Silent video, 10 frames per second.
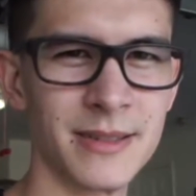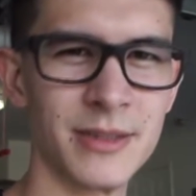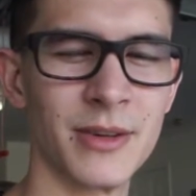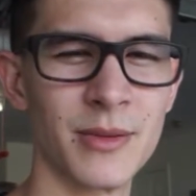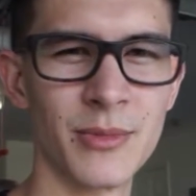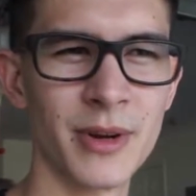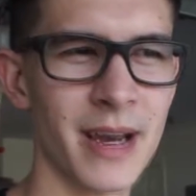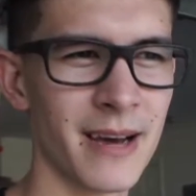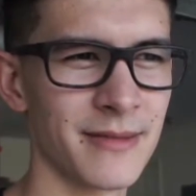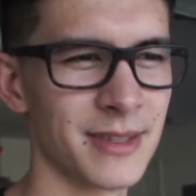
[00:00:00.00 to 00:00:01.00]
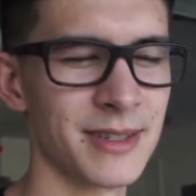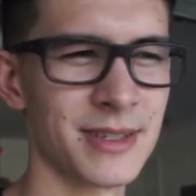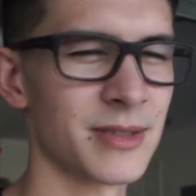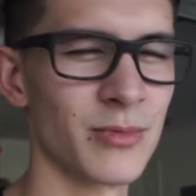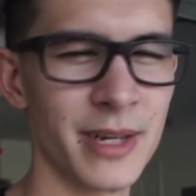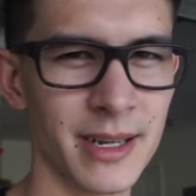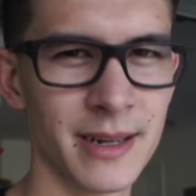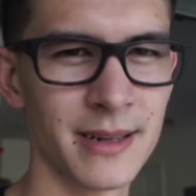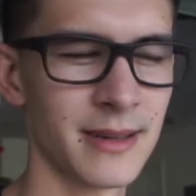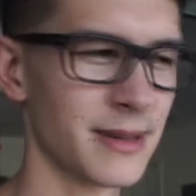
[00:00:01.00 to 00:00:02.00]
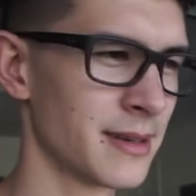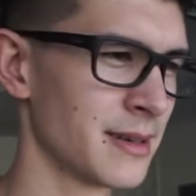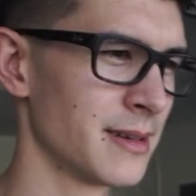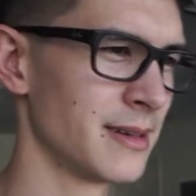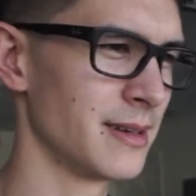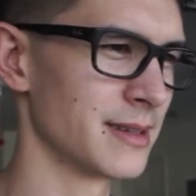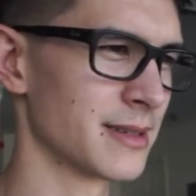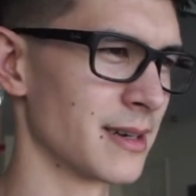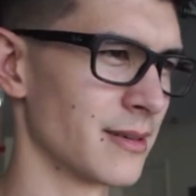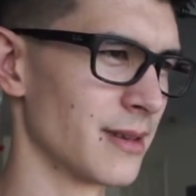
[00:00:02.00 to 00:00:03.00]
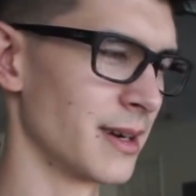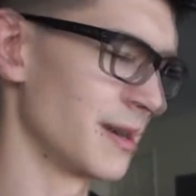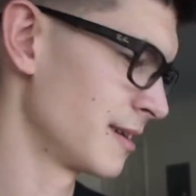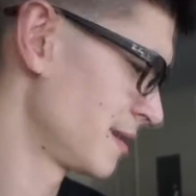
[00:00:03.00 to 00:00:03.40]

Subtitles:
you know, the more you have it, it's just weak. It's not great.